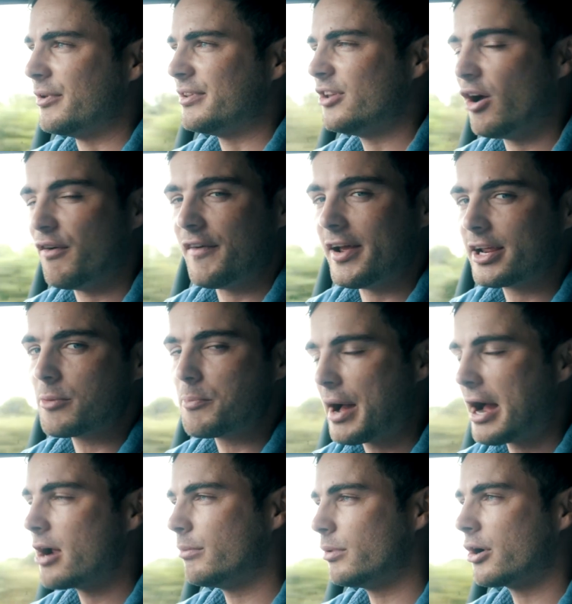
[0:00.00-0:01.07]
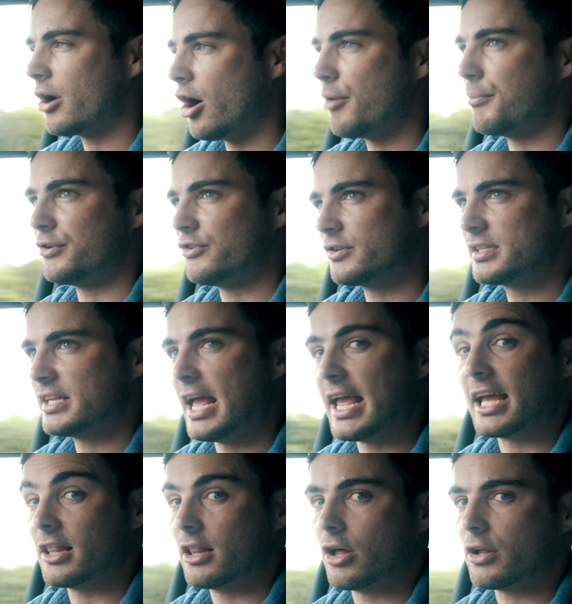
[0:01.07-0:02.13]
Not a very comparable car, but just
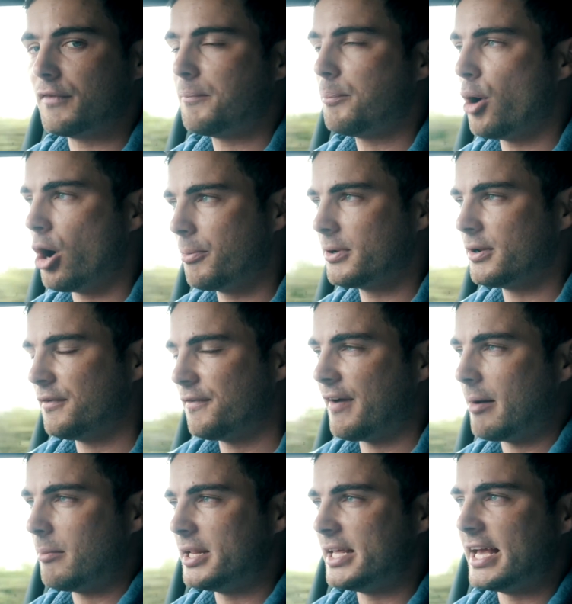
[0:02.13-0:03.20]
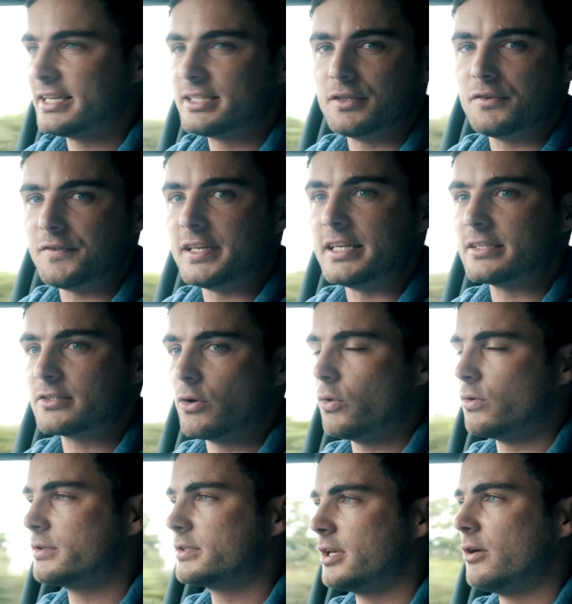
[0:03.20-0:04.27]
saying a lot of popular family SUVs
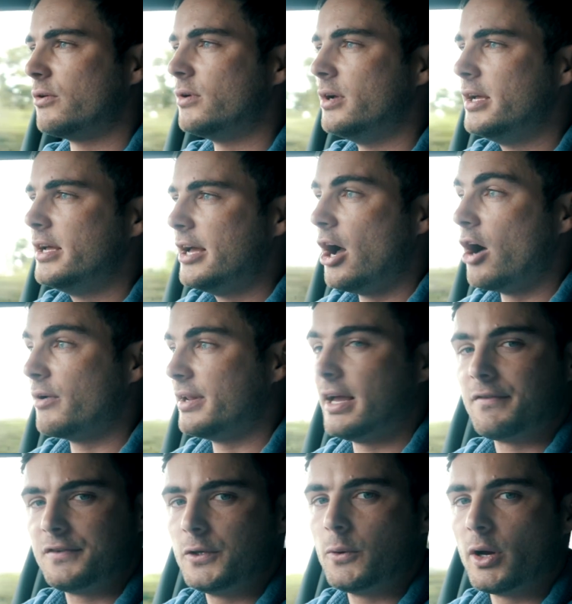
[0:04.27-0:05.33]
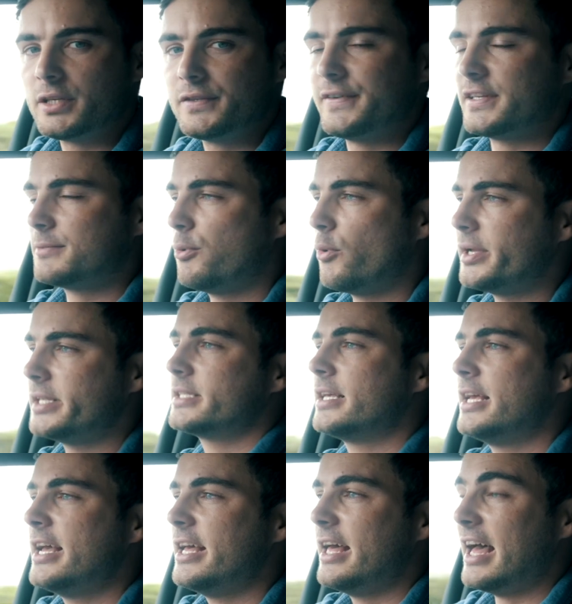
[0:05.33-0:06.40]
also only have 2 ISOFIX points.
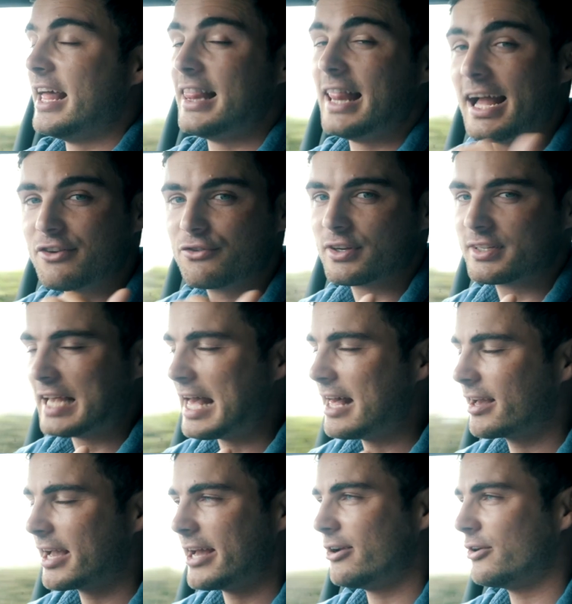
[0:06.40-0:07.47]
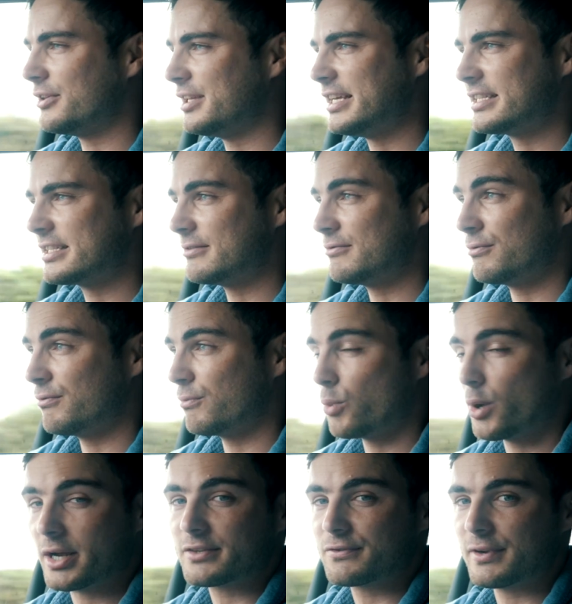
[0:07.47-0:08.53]
Electric tailgate on this
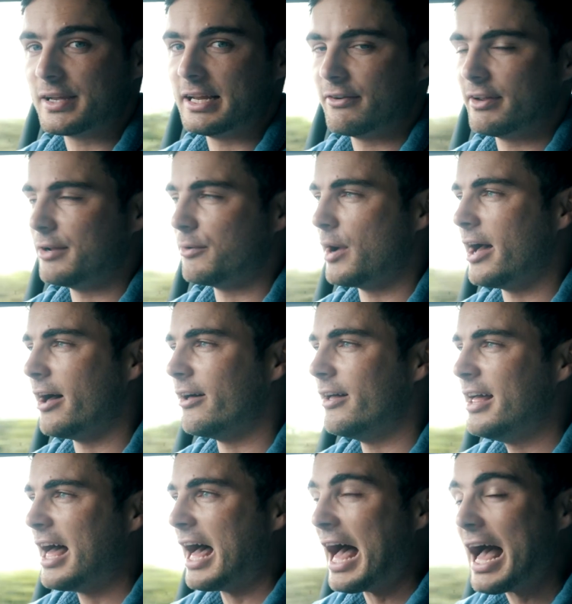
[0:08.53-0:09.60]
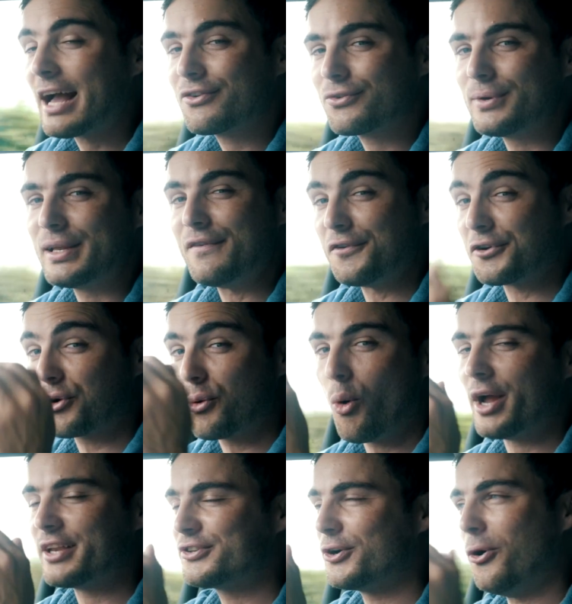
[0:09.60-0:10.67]
works really, really well. Actually, if you're
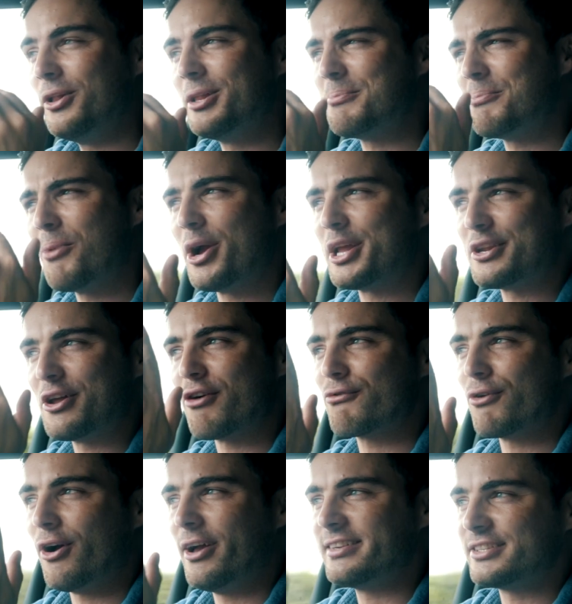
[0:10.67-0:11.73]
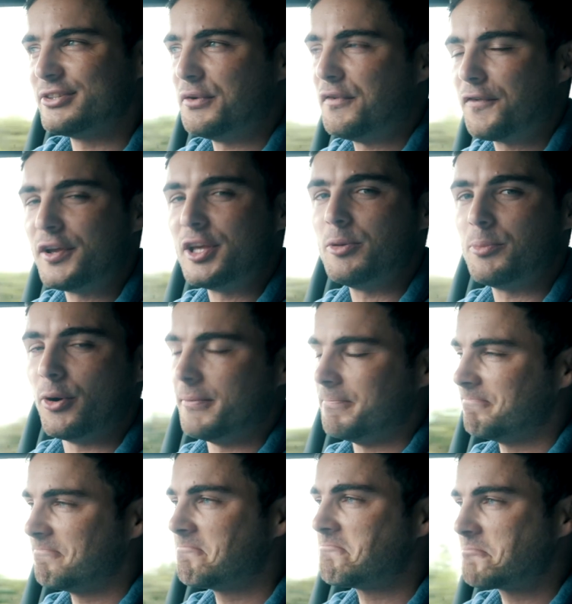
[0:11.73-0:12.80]
quite tall, it might not rise enough for you, but
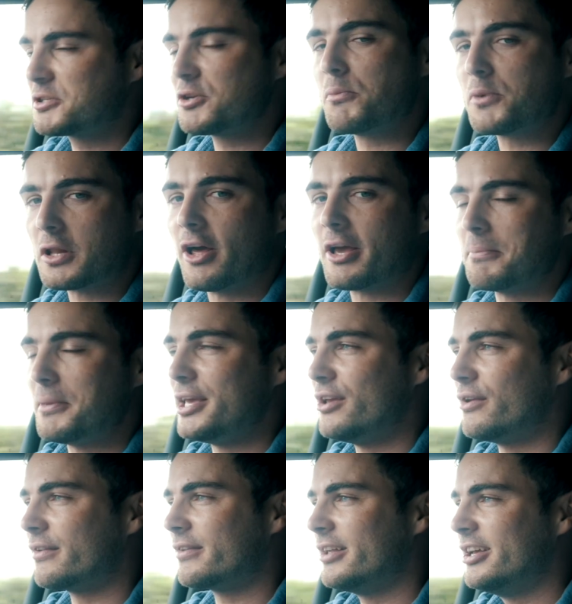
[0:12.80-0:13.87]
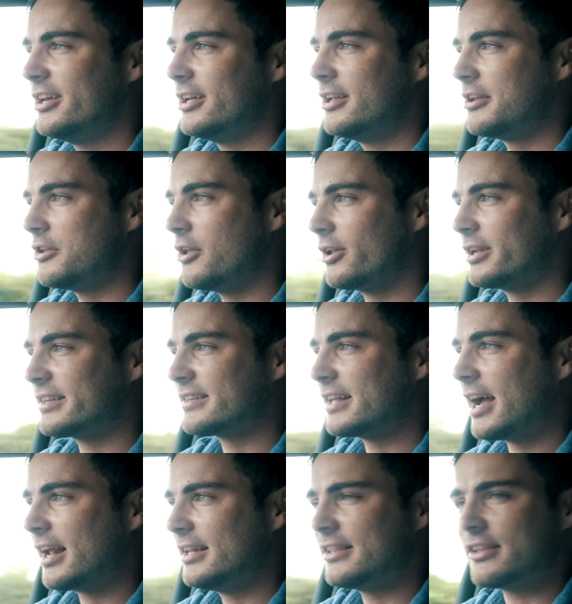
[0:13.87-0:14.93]
someone like me who's not
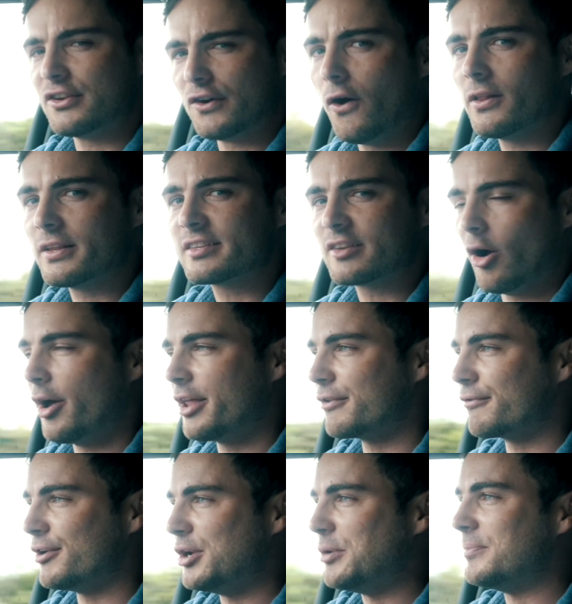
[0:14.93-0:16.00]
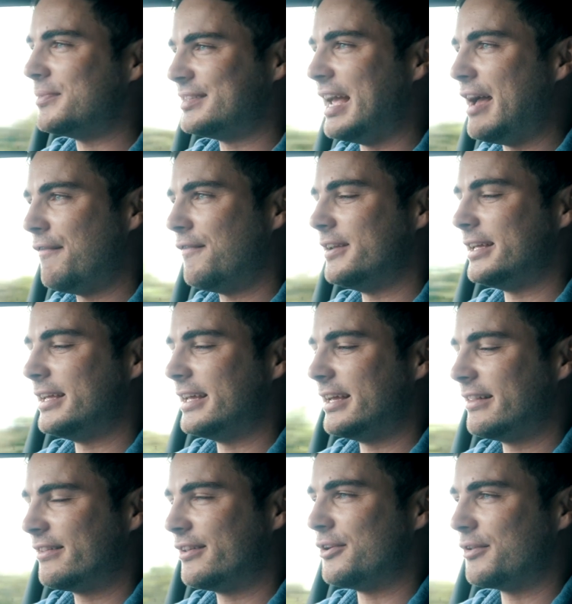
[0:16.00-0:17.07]
exactly the tallest guy in the room, definitely
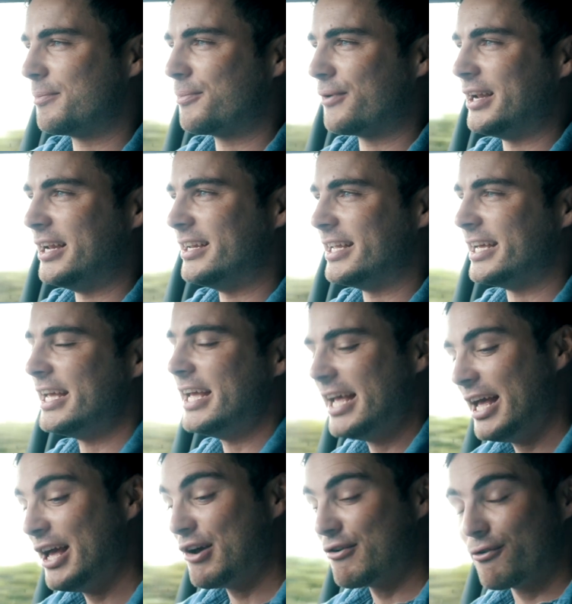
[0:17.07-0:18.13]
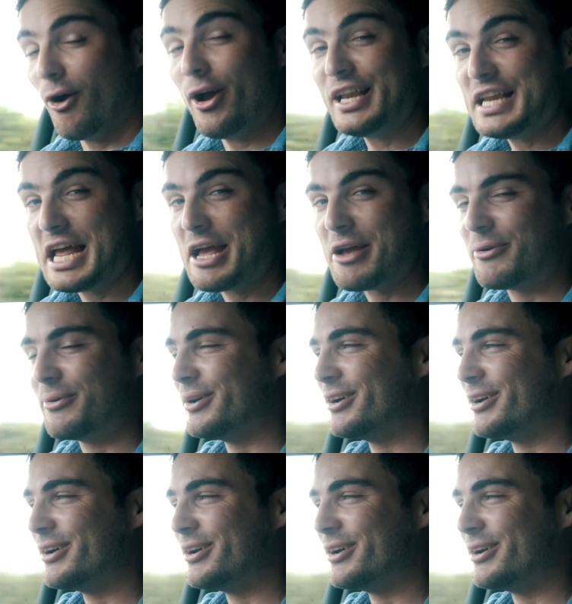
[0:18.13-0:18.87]
it suits brilliantly. Right now,